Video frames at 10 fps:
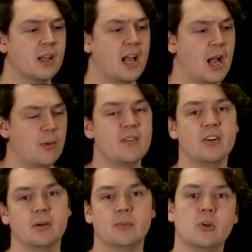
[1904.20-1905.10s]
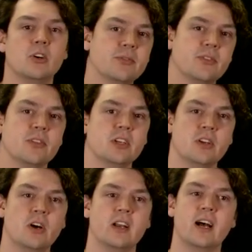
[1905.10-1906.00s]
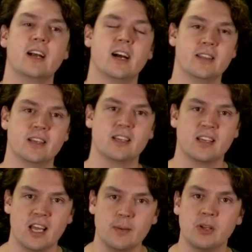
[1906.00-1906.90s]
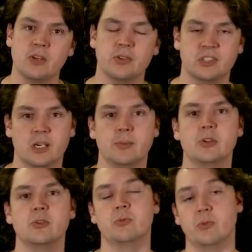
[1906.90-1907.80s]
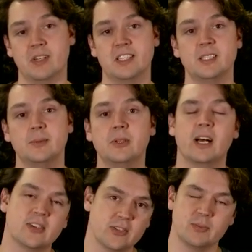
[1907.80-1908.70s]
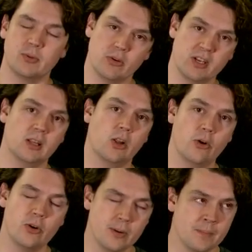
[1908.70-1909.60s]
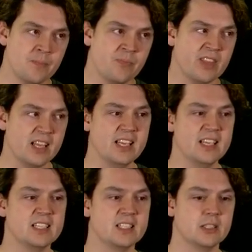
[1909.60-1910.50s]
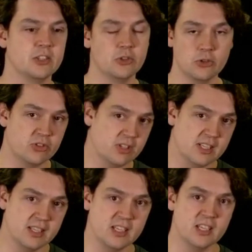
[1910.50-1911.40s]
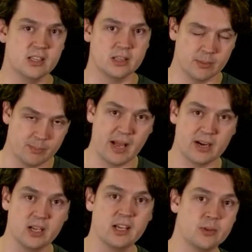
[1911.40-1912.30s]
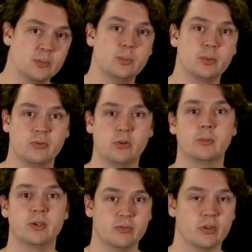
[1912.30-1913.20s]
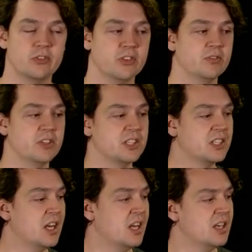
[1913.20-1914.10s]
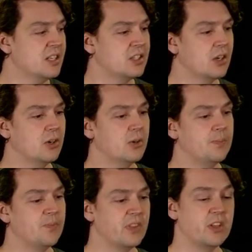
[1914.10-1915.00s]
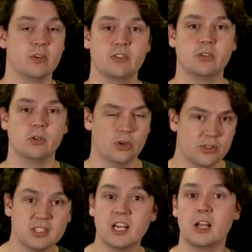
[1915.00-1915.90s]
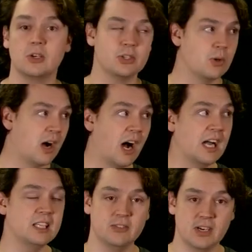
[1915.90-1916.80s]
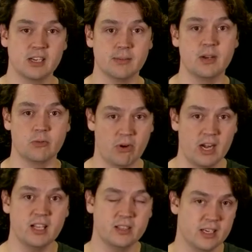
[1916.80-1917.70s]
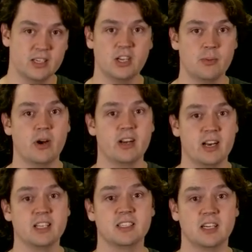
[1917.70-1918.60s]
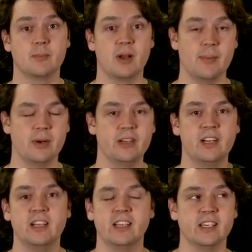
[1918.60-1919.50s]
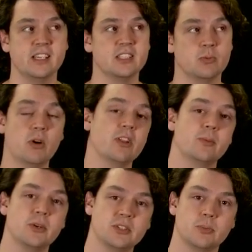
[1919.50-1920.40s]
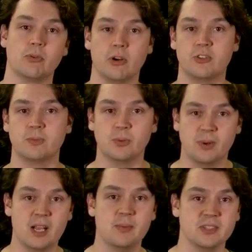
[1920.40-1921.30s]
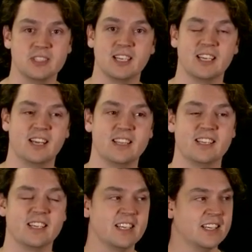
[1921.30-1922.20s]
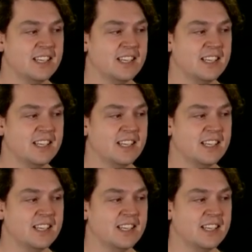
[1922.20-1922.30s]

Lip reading: However, more often than not, I think keeping your W reasonable, actually pretty low, is usually the better and the more performative version of this. So the original authors, I also highly recommend reading the Anytime Weighted Astar paper. It is one of the most approachable papers, I think,